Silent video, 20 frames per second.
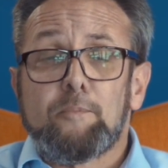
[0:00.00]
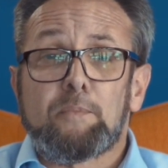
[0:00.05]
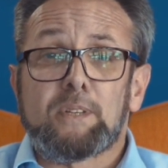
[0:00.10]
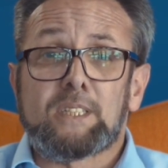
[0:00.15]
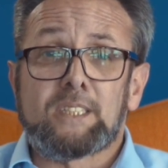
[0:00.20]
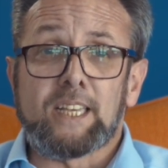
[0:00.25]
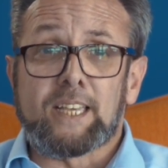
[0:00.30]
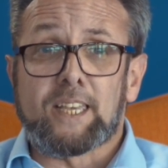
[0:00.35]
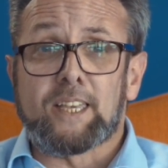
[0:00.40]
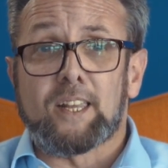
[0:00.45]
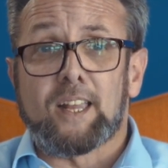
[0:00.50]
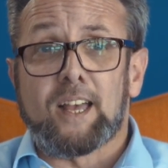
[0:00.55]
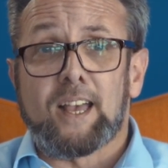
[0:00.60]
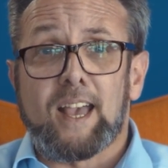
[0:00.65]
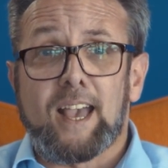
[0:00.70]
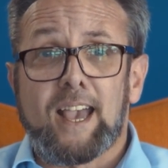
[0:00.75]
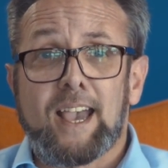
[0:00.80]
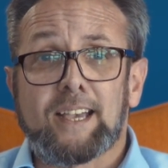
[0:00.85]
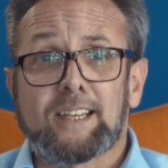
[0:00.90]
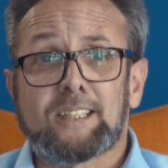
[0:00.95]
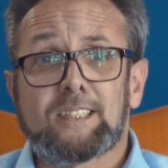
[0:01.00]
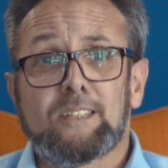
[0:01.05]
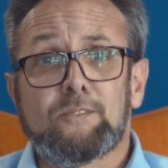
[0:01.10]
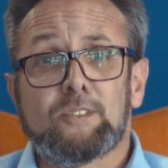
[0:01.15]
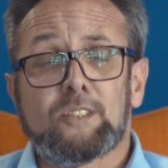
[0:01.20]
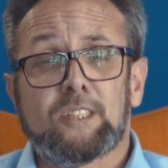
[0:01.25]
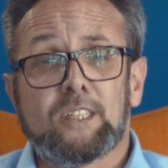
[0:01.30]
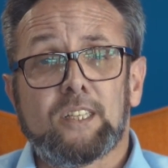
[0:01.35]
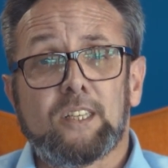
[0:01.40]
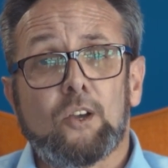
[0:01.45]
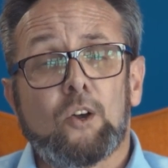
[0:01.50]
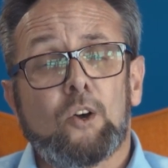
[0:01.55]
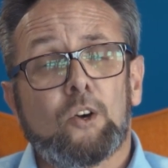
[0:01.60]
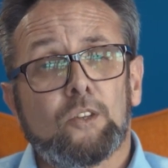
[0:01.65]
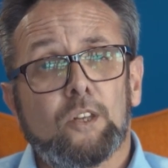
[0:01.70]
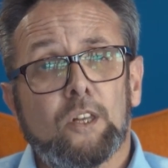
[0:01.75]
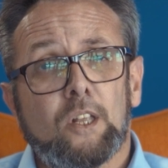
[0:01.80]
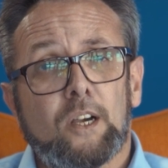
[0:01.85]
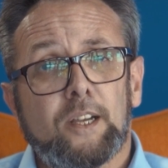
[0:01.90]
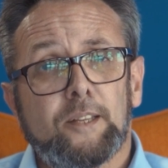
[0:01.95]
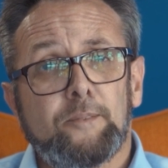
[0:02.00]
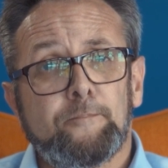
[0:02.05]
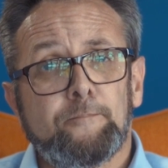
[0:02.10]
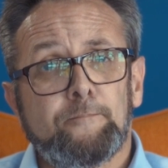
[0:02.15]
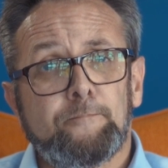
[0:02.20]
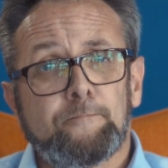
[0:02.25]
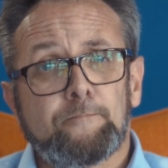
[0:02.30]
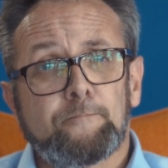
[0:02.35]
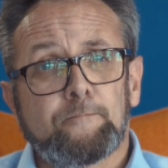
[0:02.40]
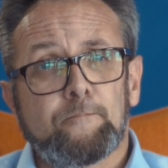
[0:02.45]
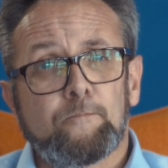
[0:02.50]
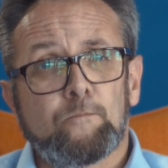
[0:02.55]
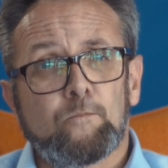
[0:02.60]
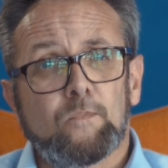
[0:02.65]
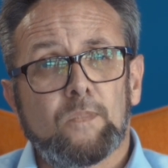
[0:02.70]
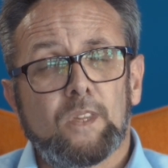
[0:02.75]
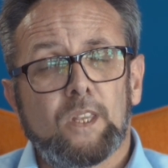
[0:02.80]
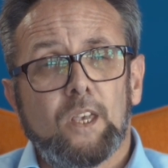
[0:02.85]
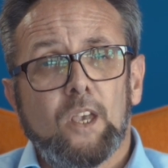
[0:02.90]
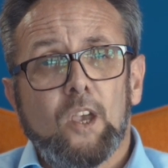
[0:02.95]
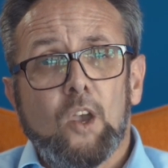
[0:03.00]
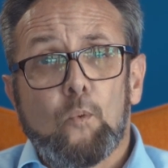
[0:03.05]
particular activity online.